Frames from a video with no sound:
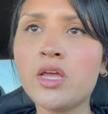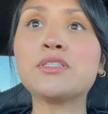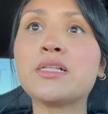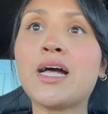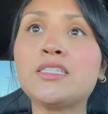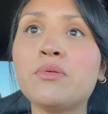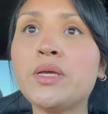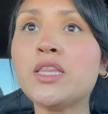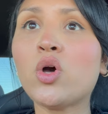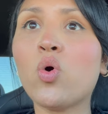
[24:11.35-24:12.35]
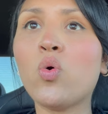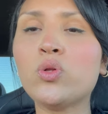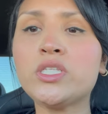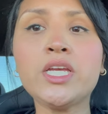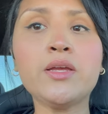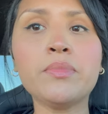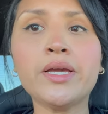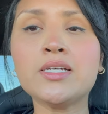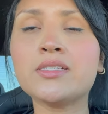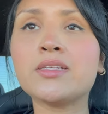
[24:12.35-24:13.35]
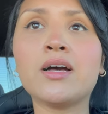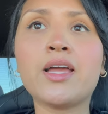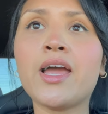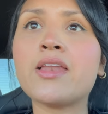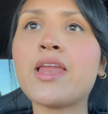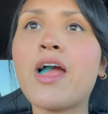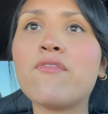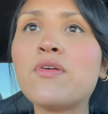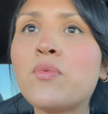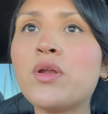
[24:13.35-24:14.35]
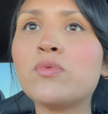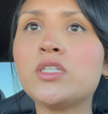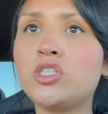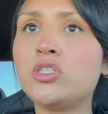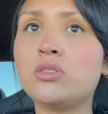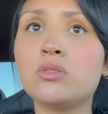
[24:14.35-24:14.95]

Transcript: Glad to meet the whole team because again, everyone was